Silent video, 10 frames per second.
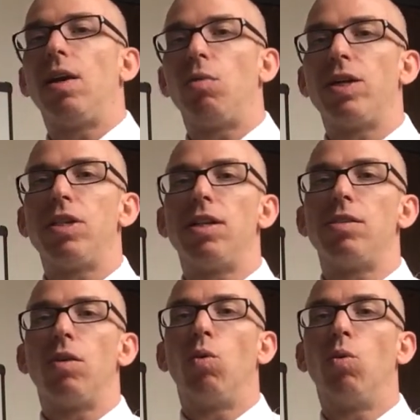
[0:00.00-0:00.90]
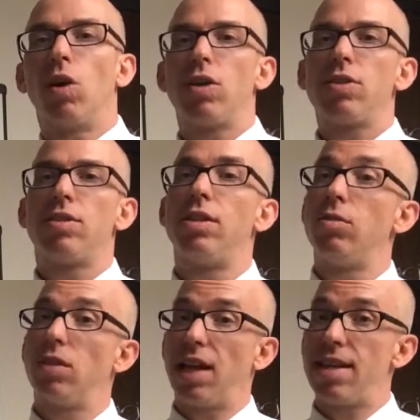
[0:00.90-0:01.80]
in which it is worse to
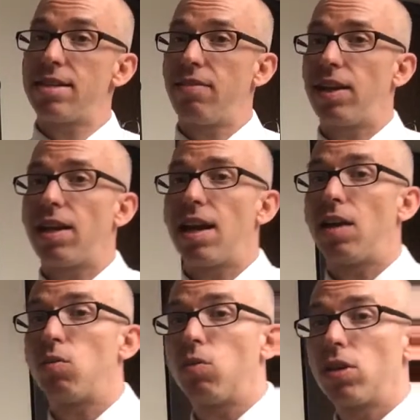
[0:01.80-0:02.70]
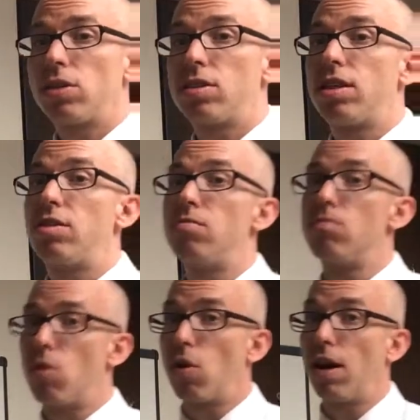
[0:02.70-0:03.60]
do less of it and worse to do
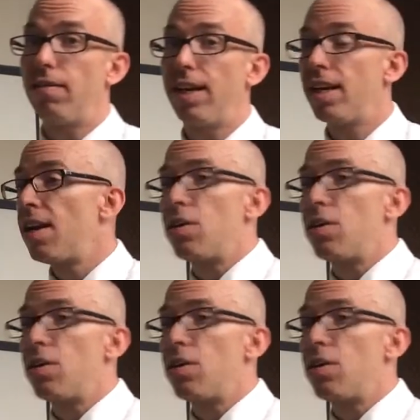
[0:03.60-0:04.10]
more of it.